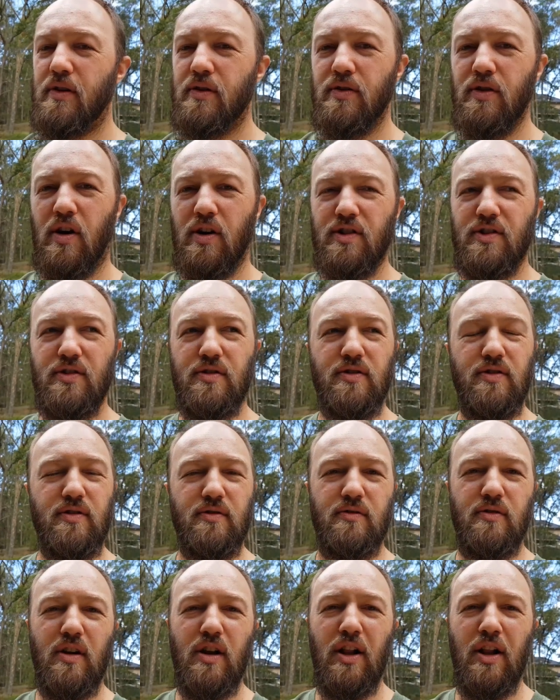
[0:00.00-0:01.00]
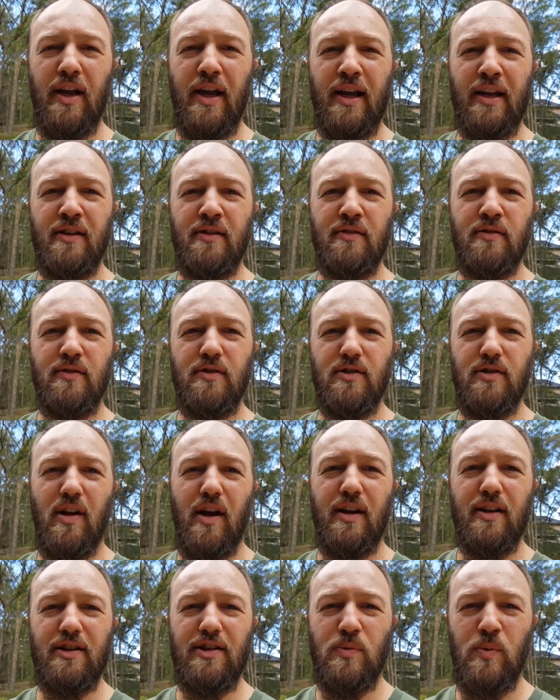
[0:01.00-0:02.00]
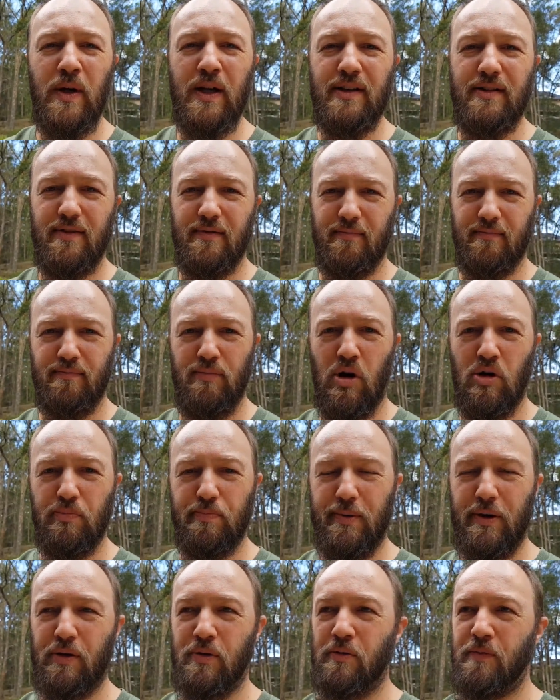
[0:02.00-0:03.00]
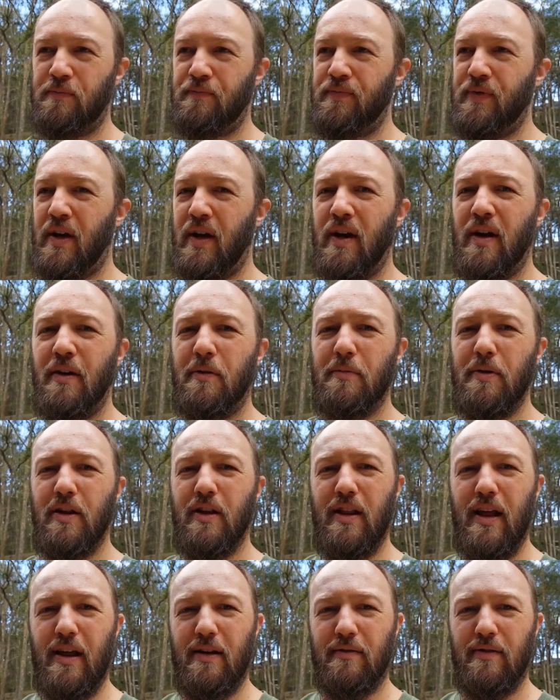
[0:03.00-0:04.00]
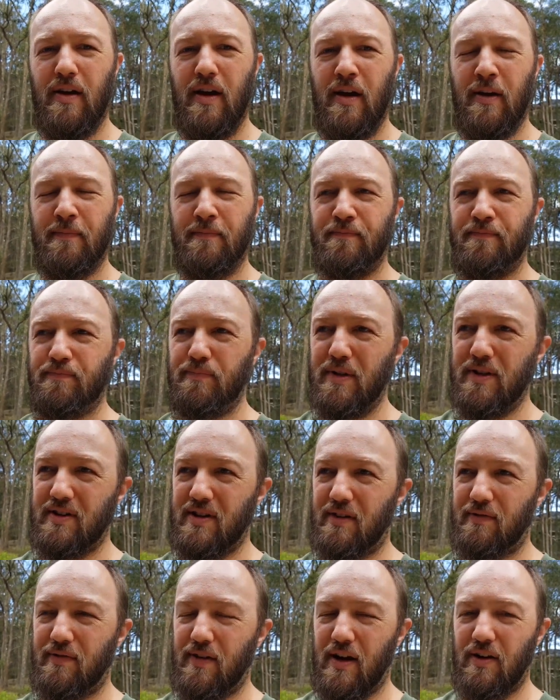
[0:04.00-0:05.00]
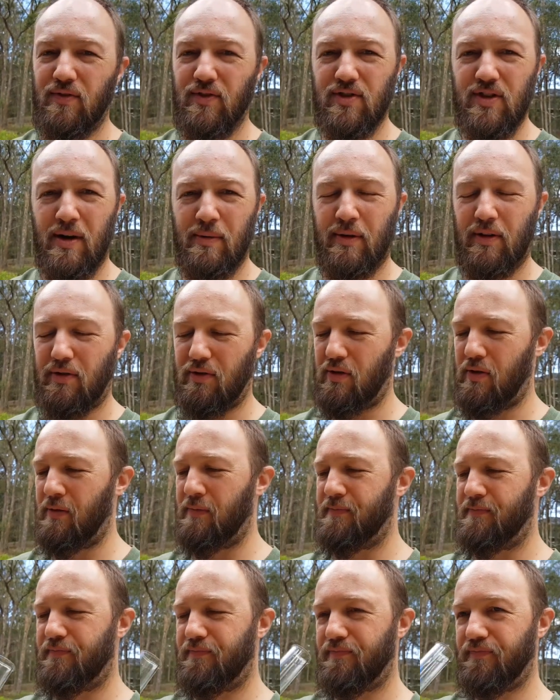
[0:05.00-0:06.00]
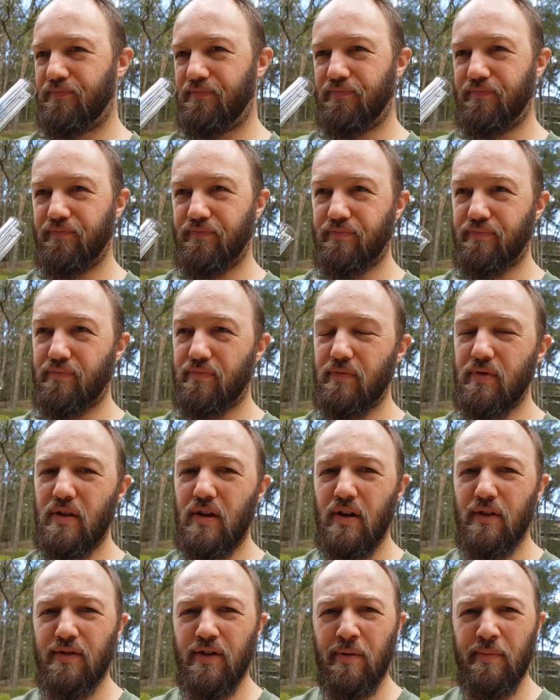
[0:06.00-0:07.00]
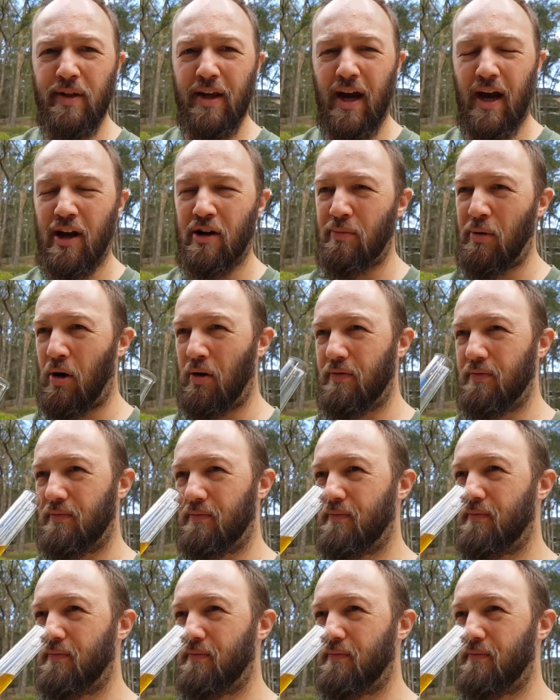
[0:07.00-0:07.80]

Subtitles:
Nice, clean, slightly sweet malt bill. Bit of that biscuit flavours coming through from the ale malt.